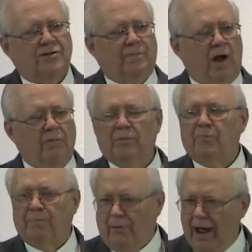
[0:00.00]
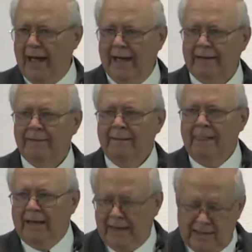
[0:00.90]
It's a problem of pride.
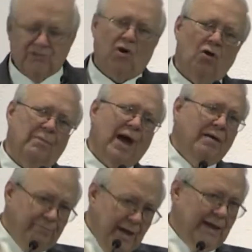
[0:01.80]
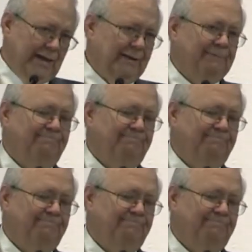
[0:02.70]
Hey, it's all about me.